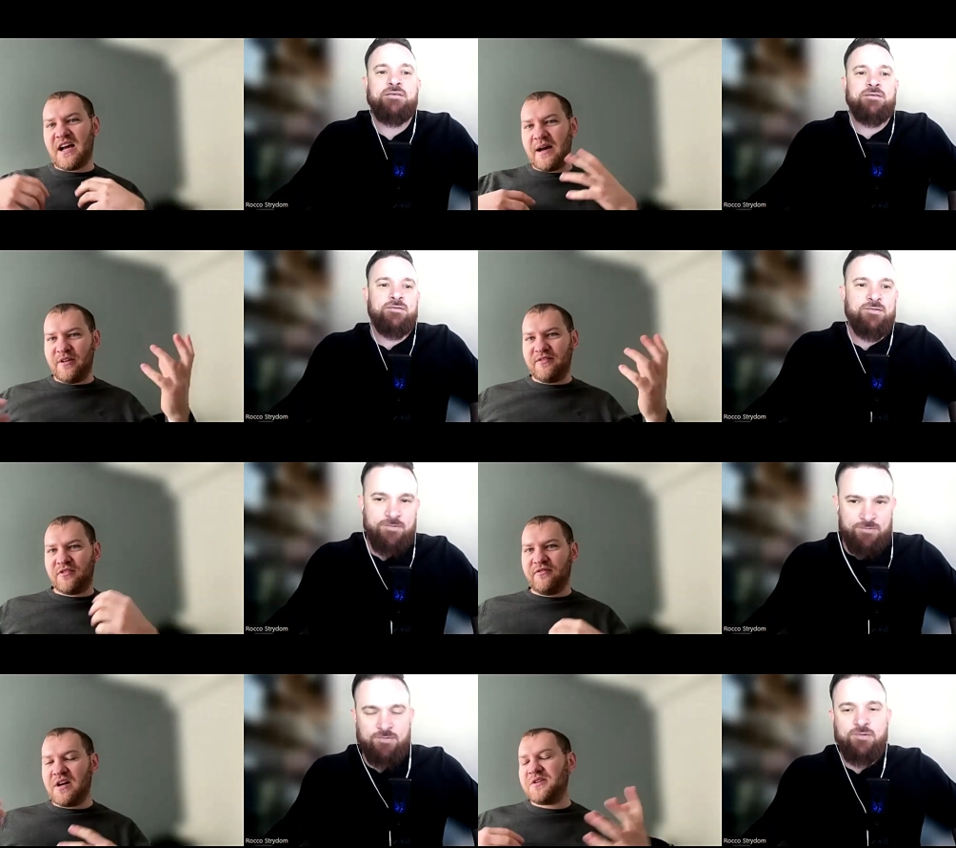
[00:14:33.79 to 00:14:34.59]
Speaker 1: Coming
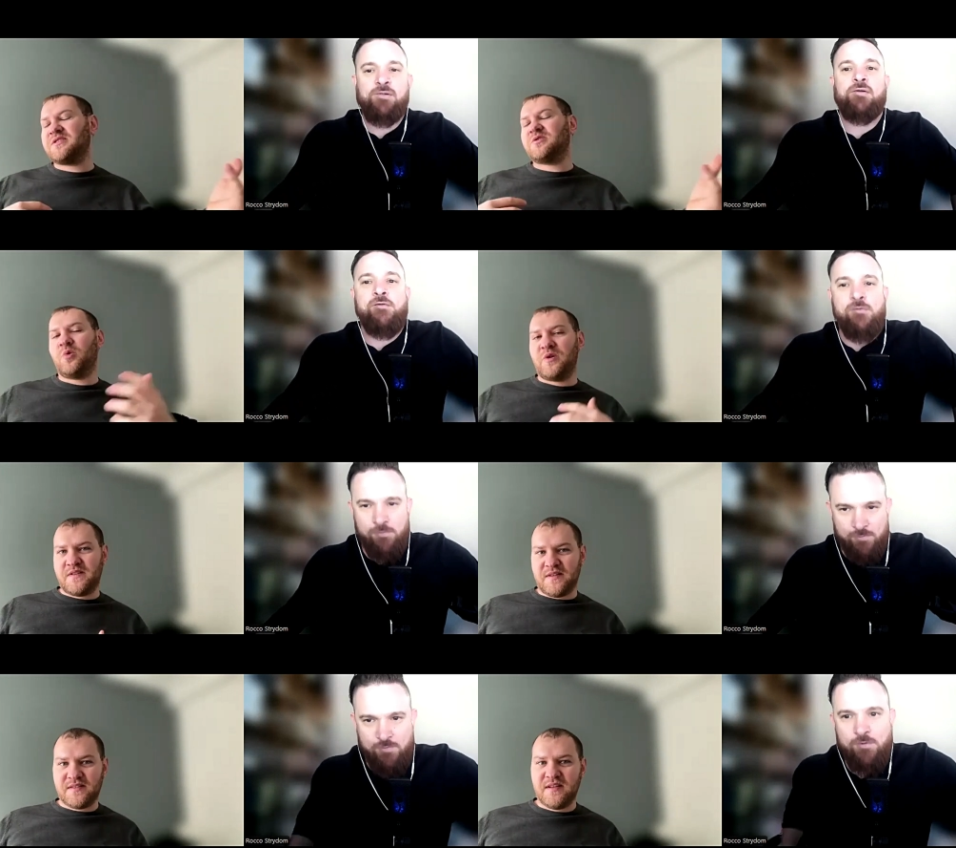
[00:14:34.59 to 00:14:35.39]
from various
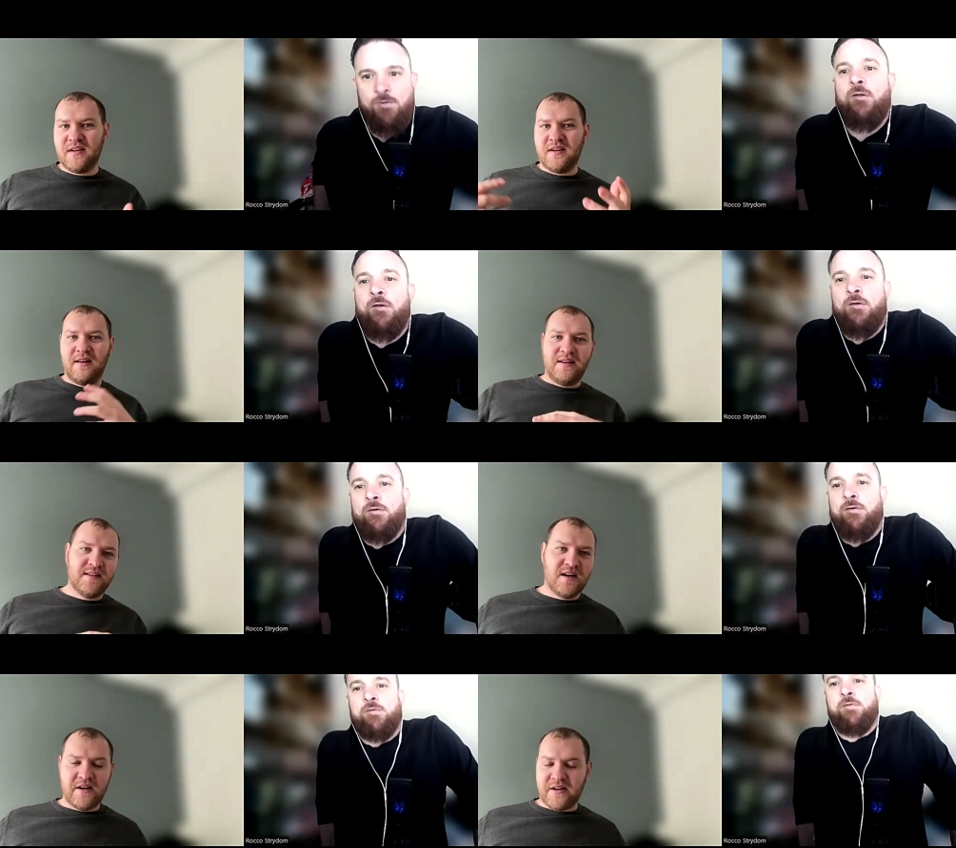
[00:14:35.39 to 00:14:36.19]
sources
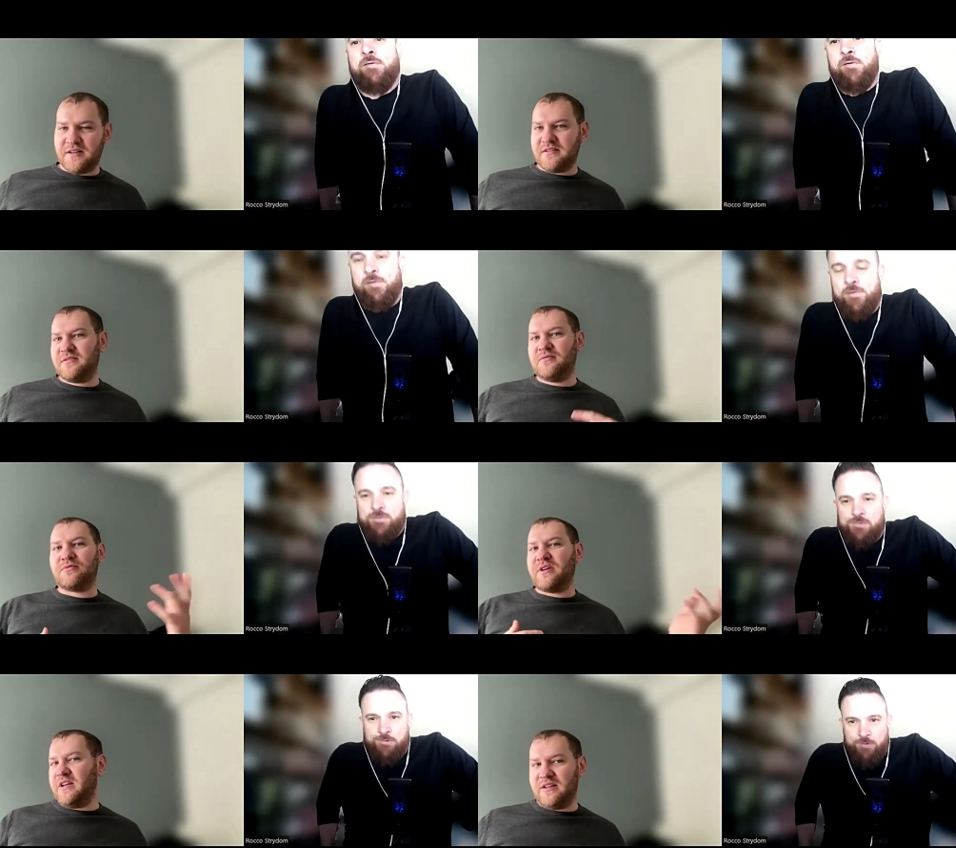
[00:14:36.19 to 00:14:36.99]
lidar,
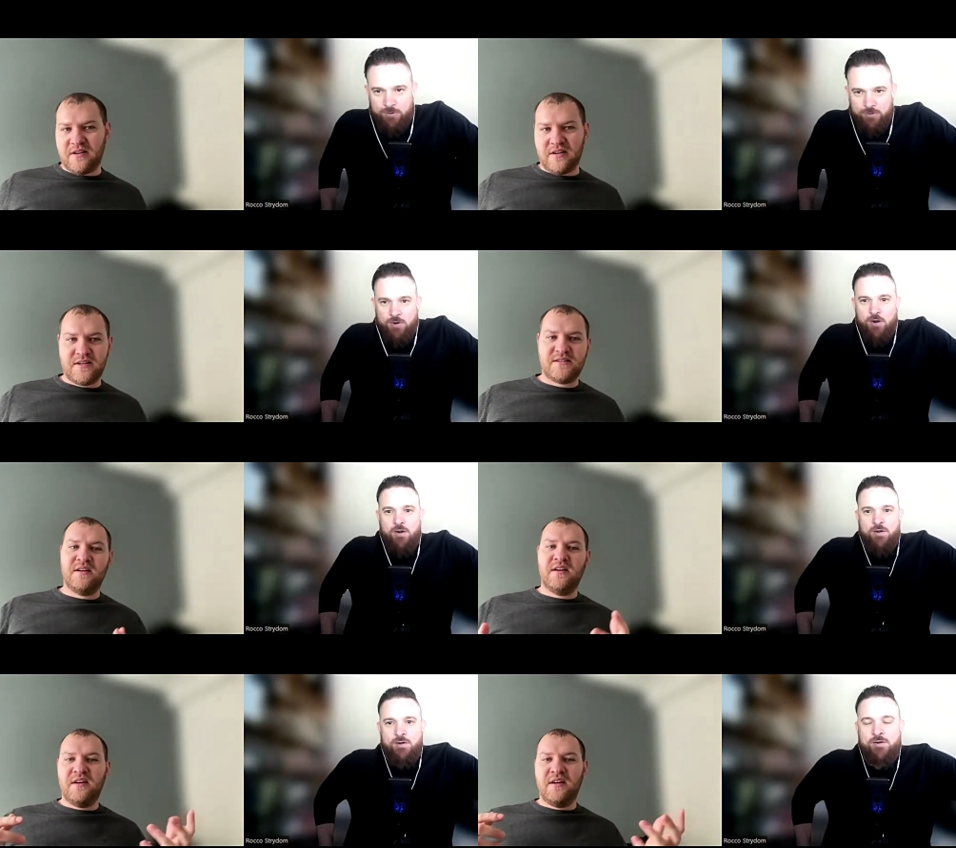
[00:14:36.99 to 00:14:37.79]
radars,
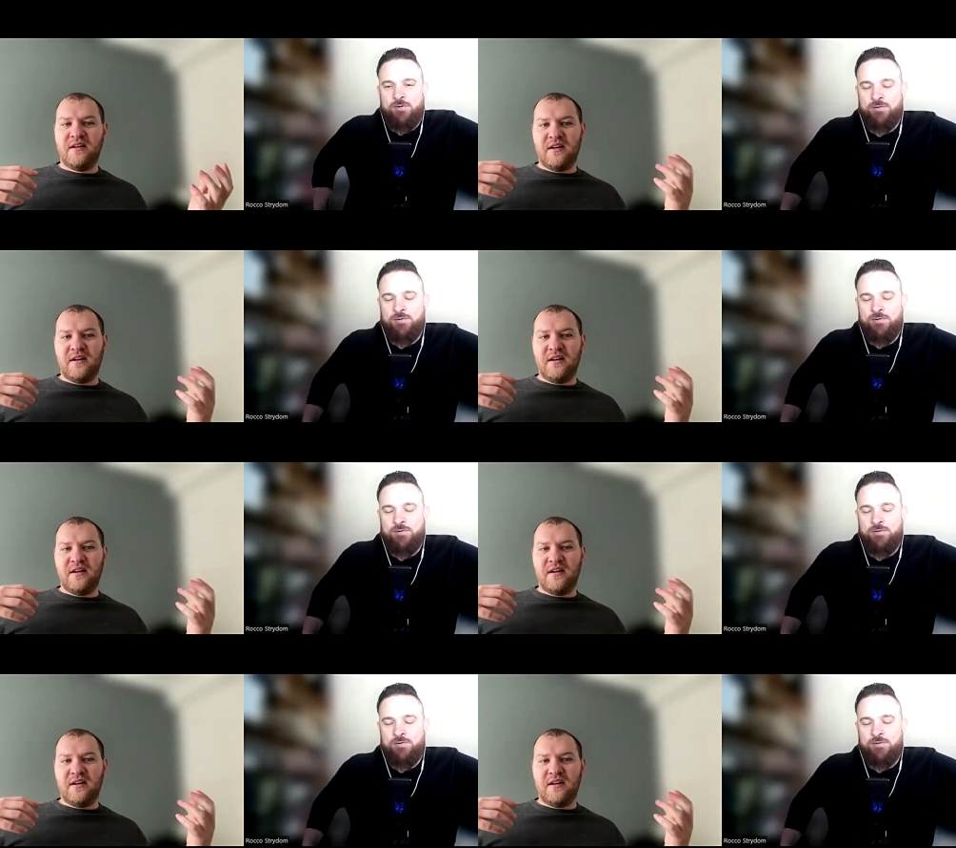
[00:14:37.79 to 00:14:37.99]
mm.